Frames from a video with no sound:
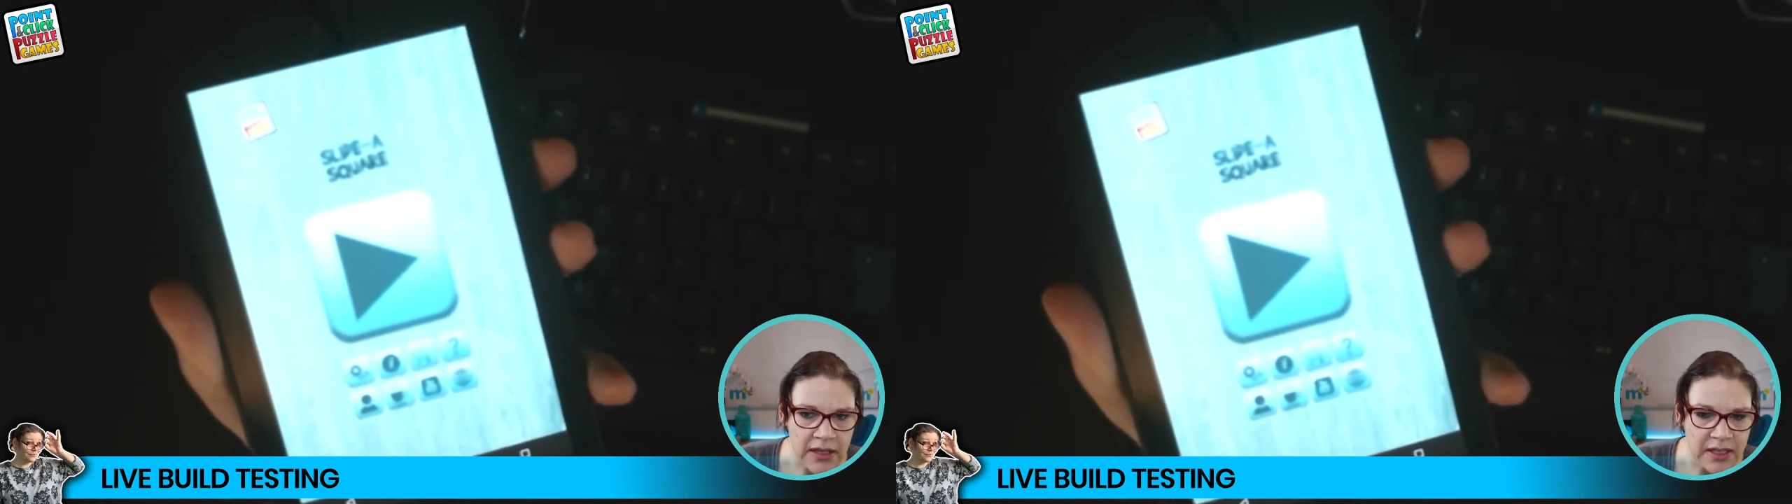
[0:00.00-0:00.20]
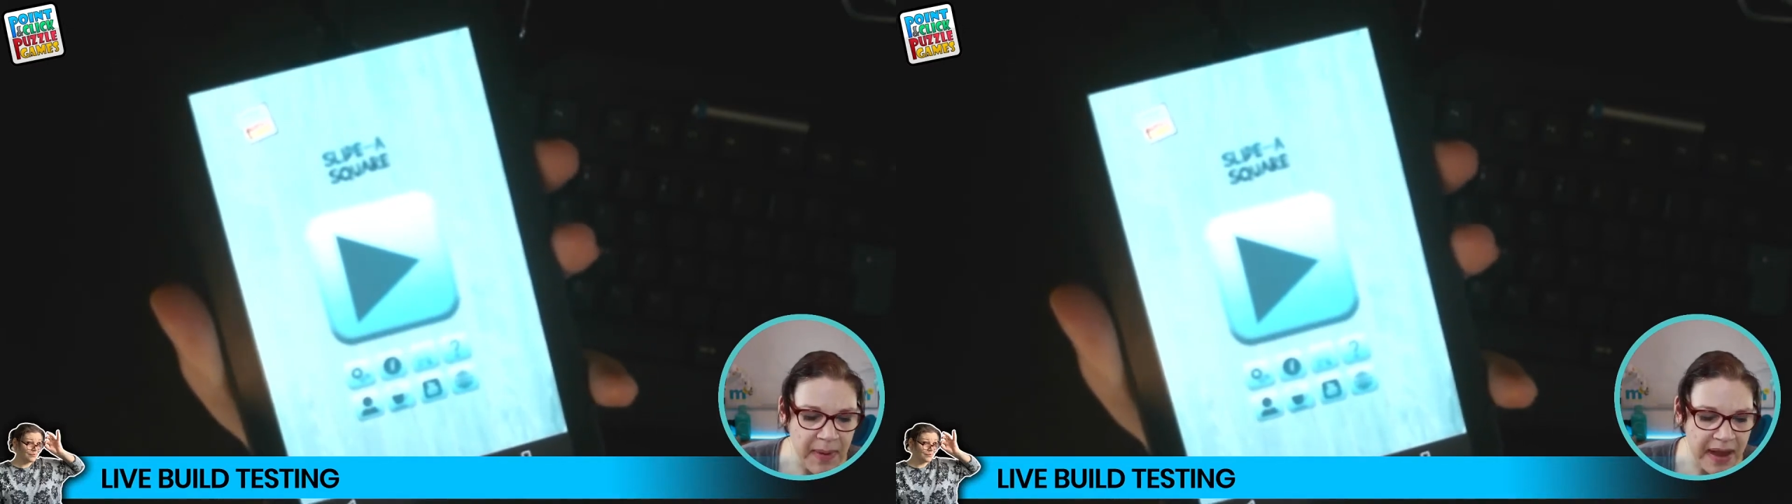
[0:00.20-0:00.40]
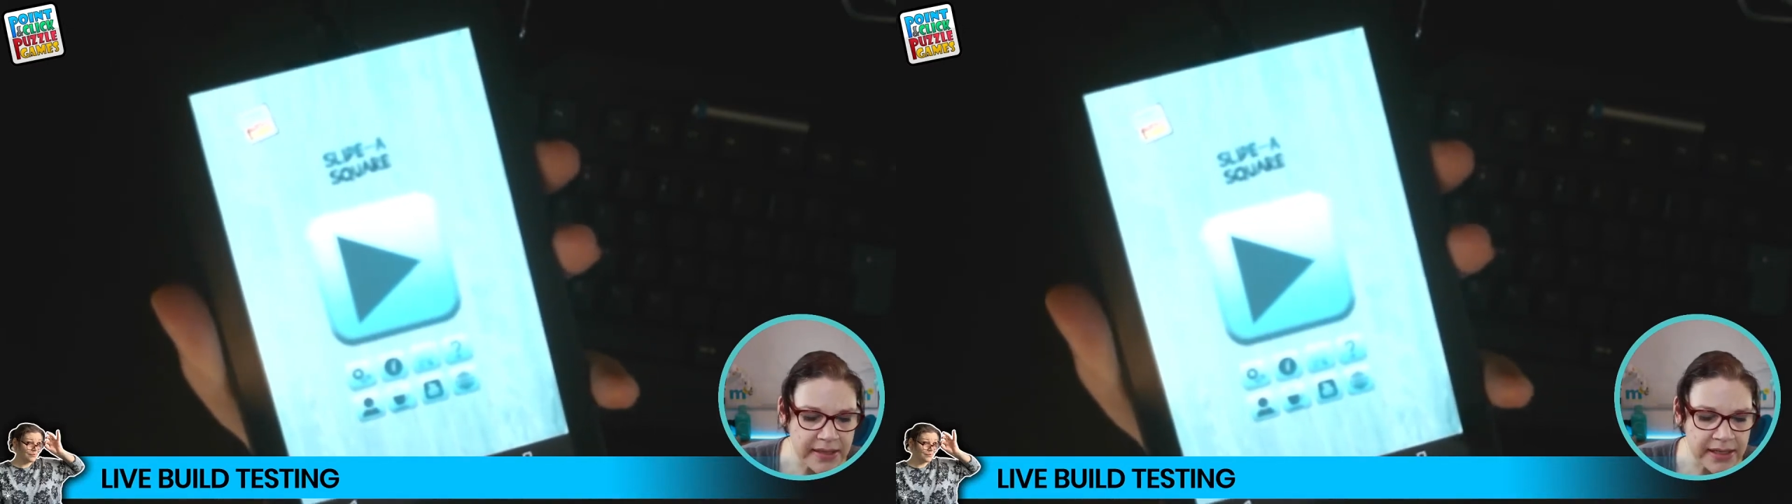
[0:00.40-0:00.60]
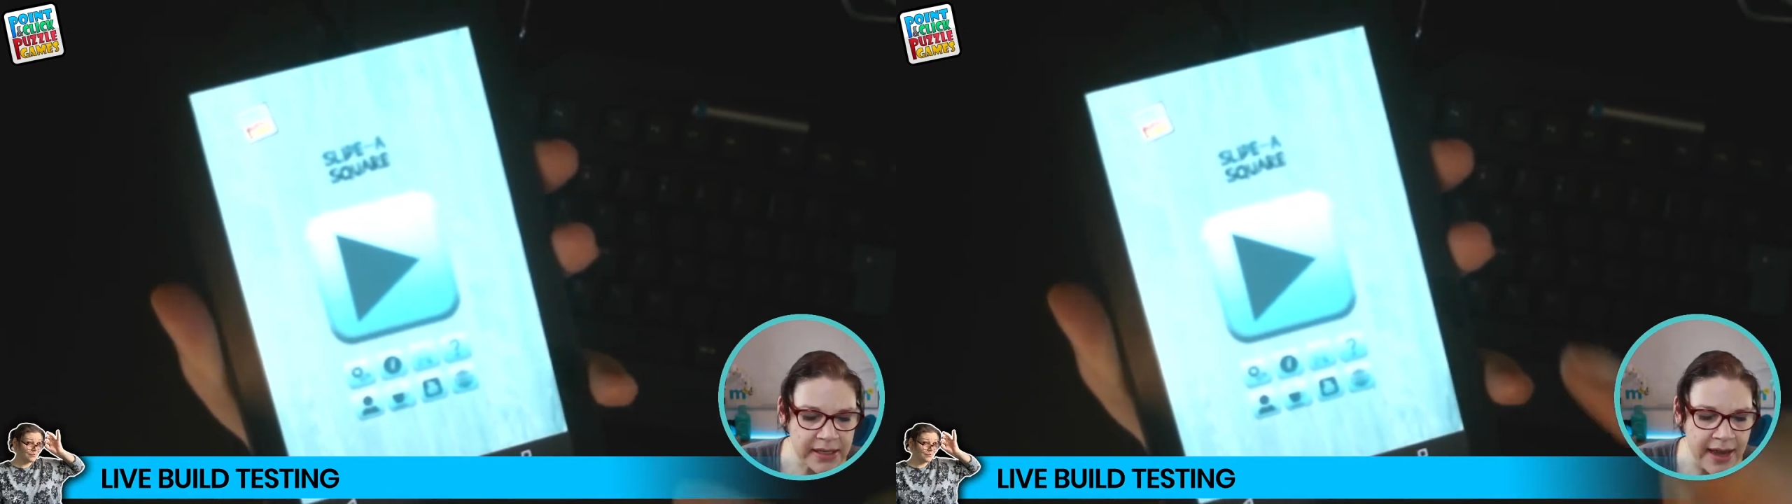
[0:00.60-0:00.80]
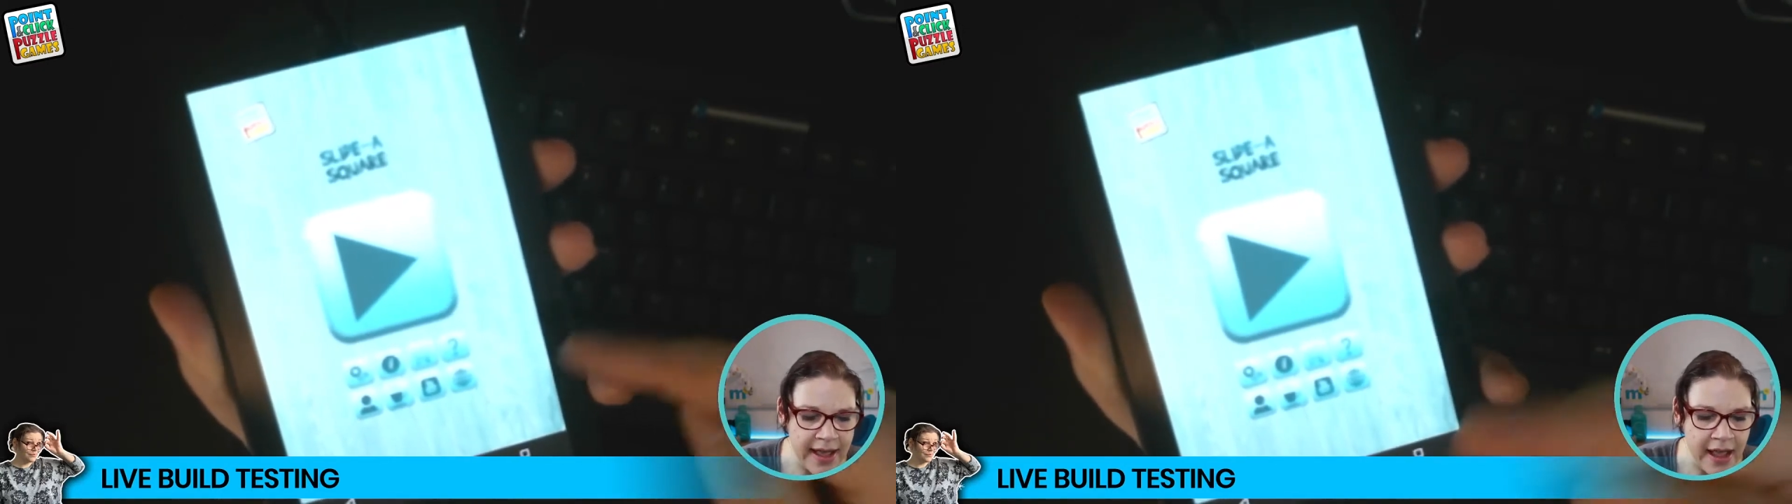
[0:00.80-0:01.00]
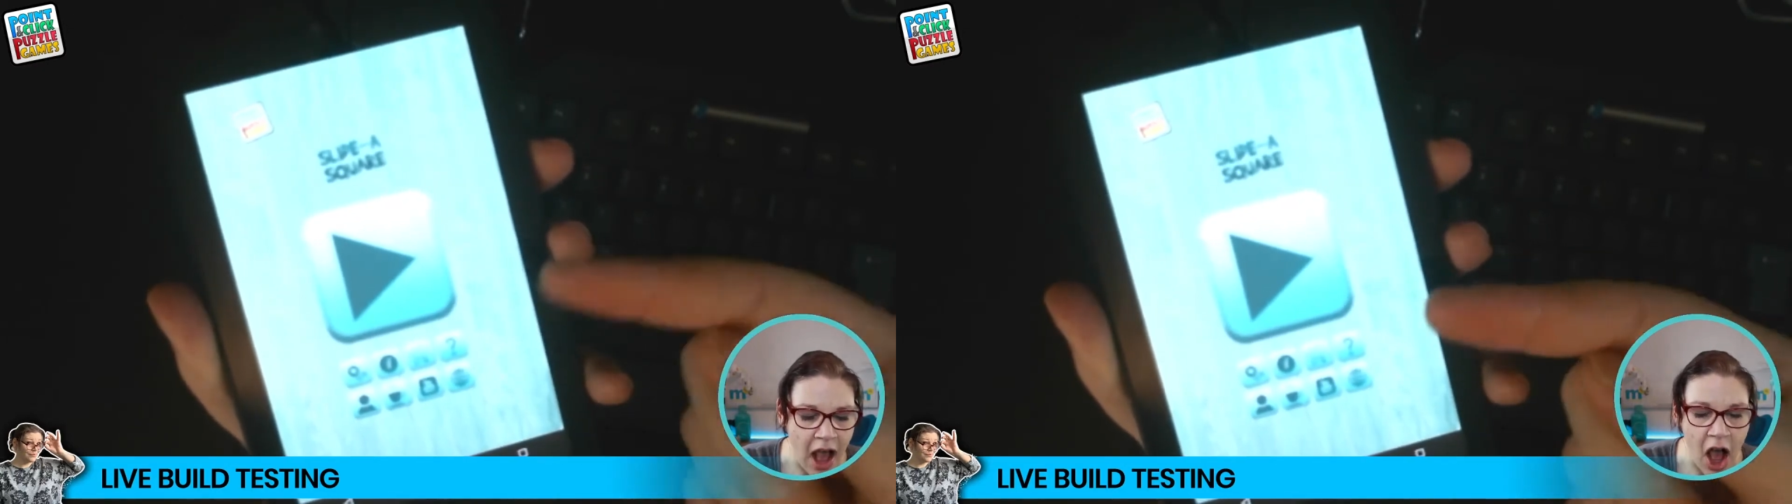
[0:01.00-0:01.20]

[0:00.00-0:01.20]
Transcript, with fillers: to basically